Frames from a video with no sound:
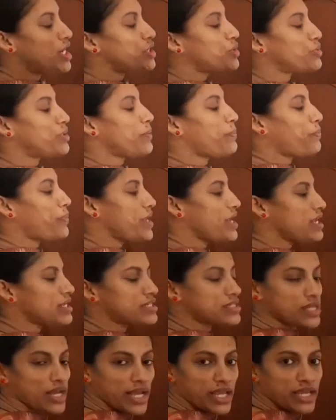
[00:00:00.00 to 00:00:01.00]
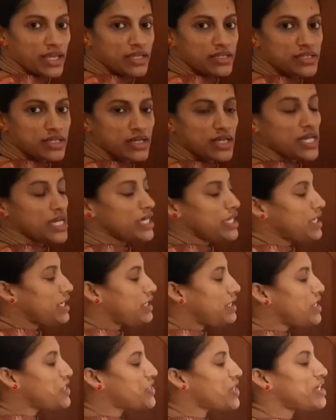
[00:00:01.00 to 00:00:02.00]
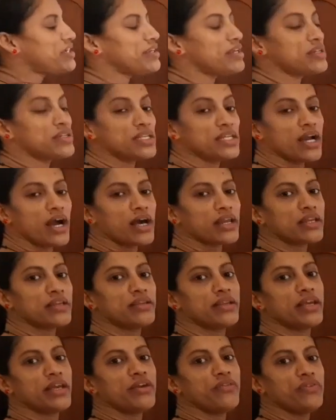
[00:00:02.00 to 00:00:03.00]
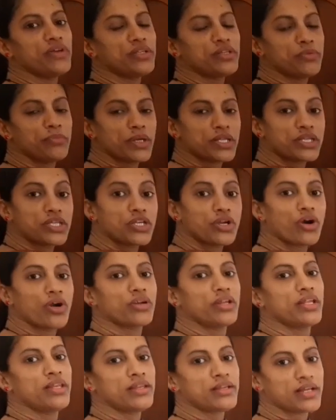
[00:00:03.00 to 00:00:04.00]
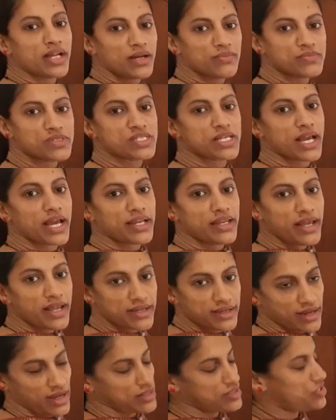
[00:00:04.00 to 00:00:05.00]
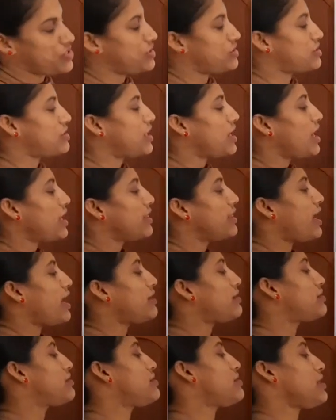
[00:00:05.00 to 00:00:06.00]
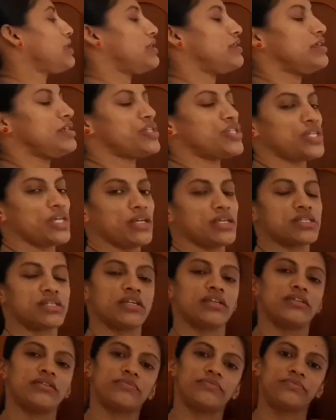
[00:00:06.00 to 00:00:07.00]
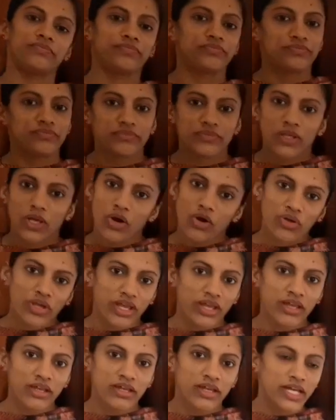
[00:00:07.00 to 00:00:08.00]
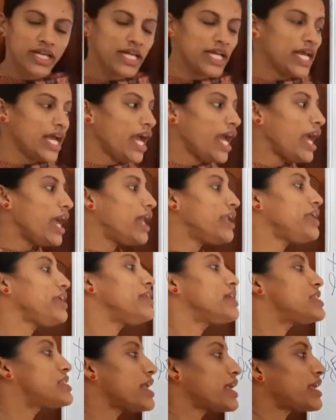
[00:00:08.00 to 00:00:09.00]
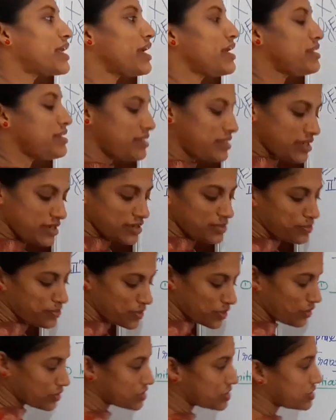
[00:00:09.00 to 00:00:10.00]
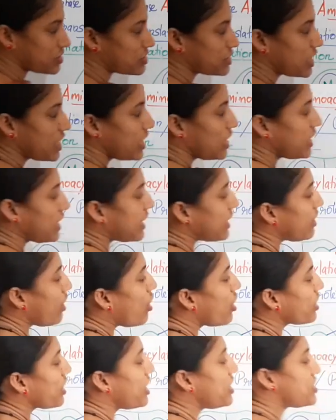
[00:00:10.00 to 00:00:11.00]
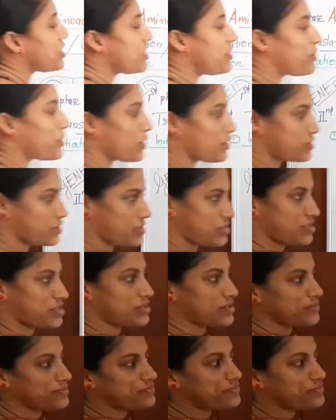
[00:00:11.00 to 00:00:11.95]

To the P site, initiated tRNA with methionine comes and attaches. That is initiation. Okay. And in the second process, elongation process.